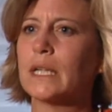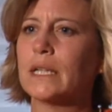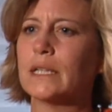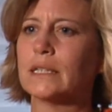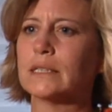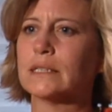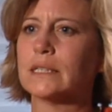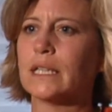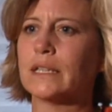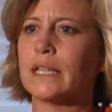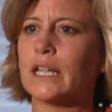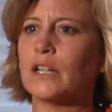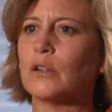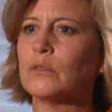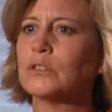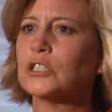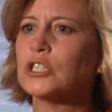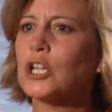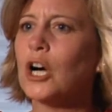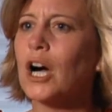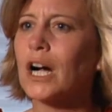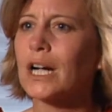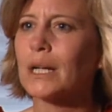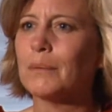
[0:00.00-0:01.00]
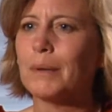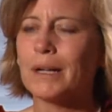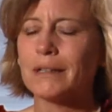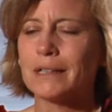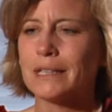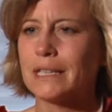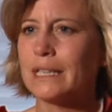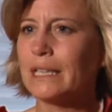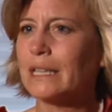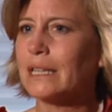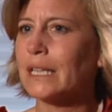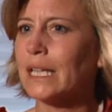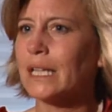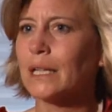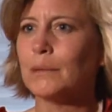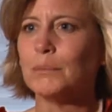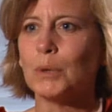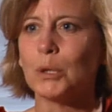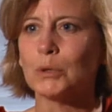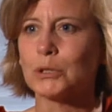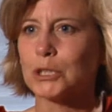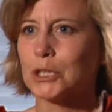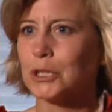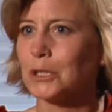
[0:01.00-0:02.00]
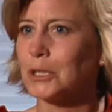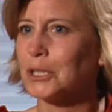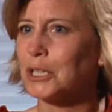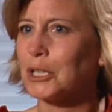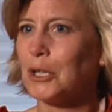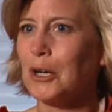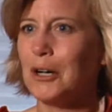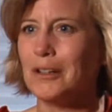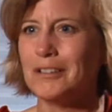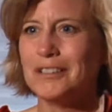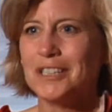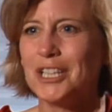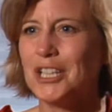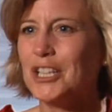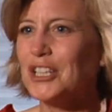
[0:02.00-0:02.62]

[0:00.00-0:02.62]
is that they don't talk about anything emotional at all.